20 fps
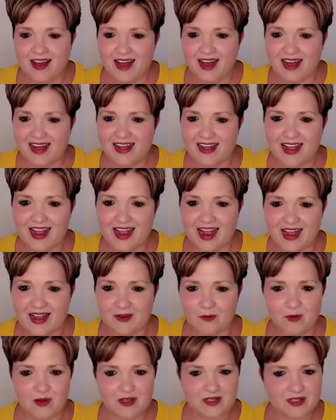yeah. I
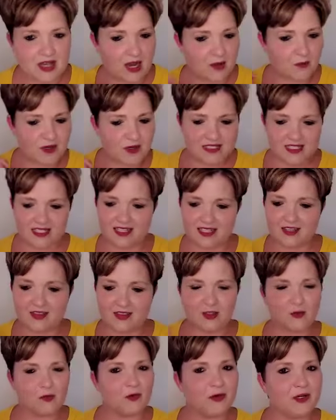I was I wasn't
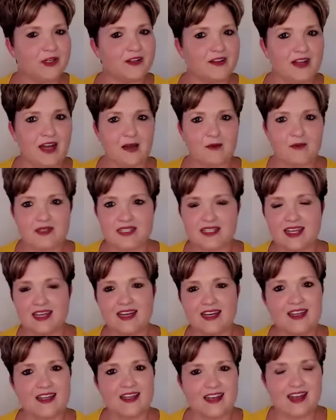getting the reel. I was
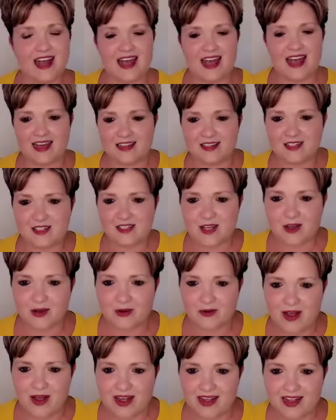getting a net. So
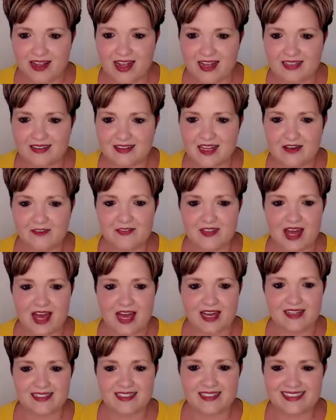I, that's I very that.
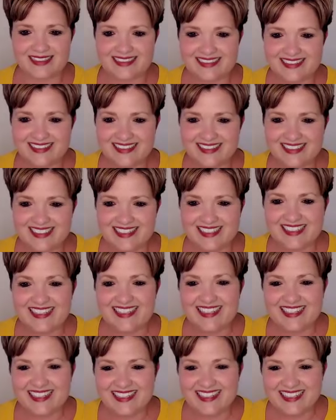Alaskan. That's very
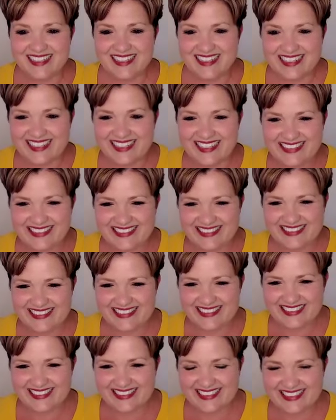unique. You, that's you
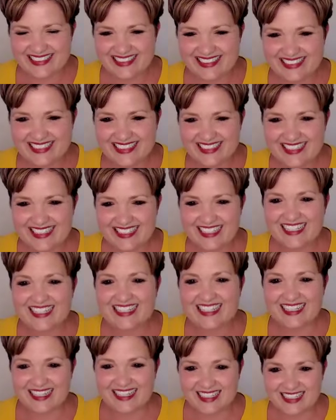hit it on the head right there.
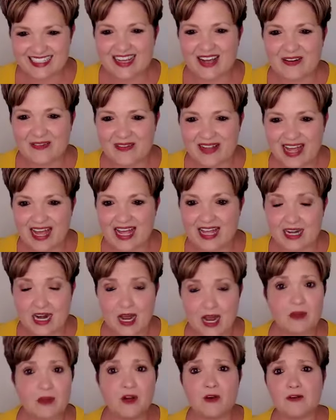Okay, and
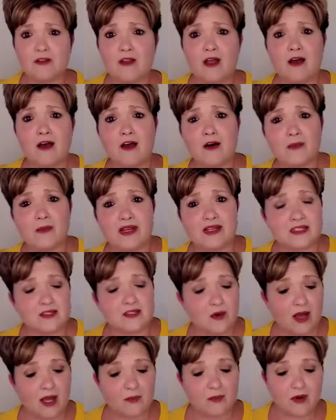I'm in Oklahoma,
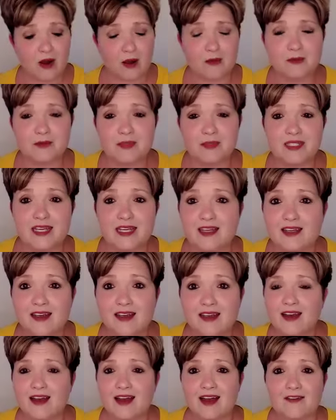so I probably
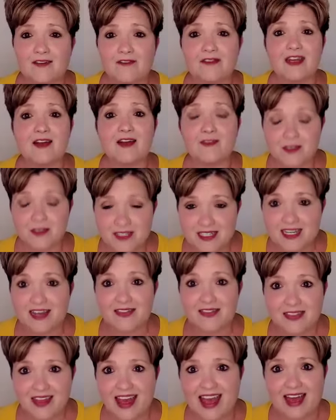yeah. have never
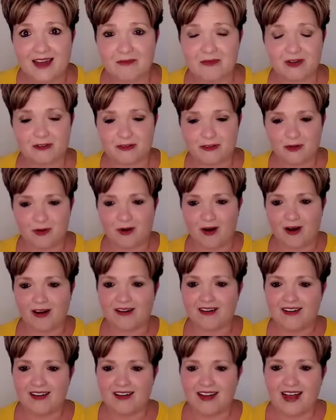done that
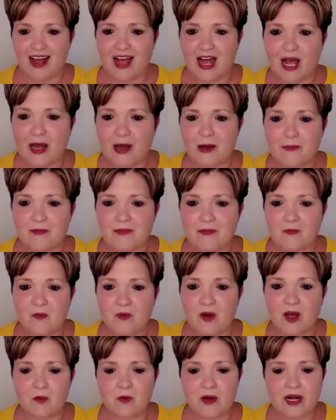before. Um, mm-hmm.
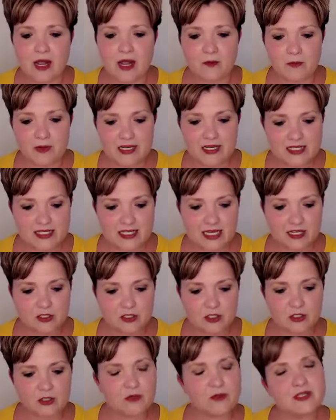what what I want to say
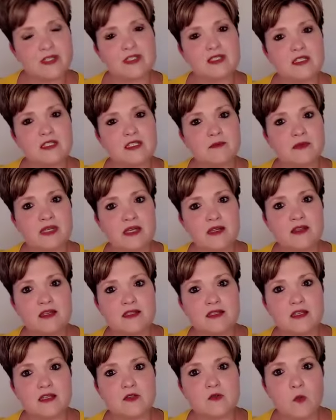too is, to me,
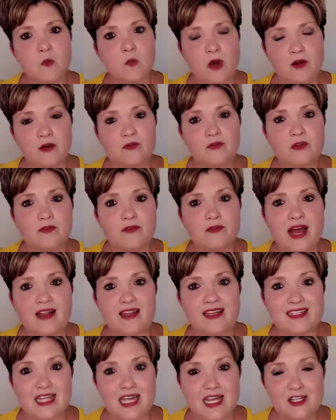this is wonderful
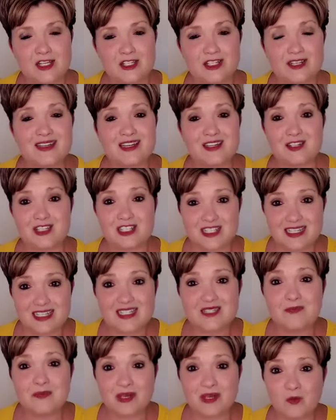validation that
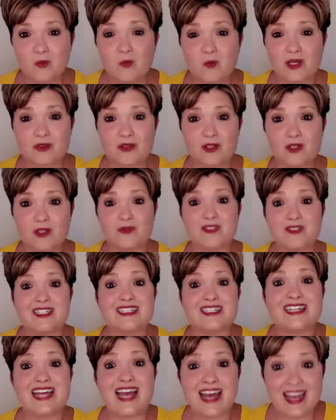she's been with you
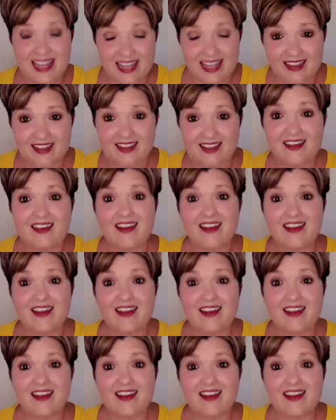today